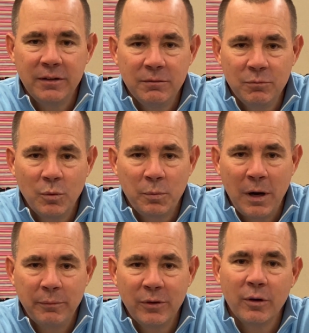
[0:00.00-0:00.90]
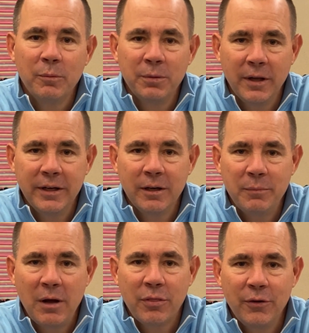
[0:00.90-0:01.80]
and we're probably going to play in
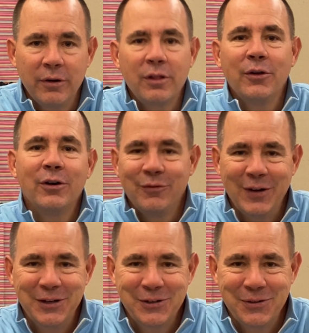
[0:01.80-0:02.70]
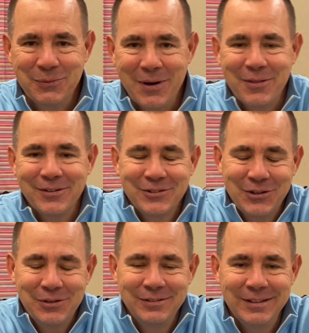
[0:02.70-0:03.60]
about 35 degree weather.
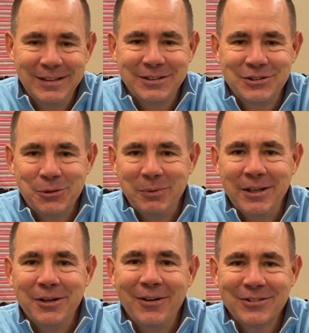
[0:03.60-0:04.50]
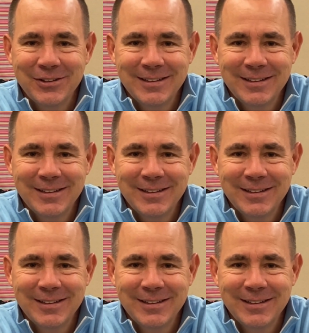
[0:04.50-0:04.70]
So it should be interesting.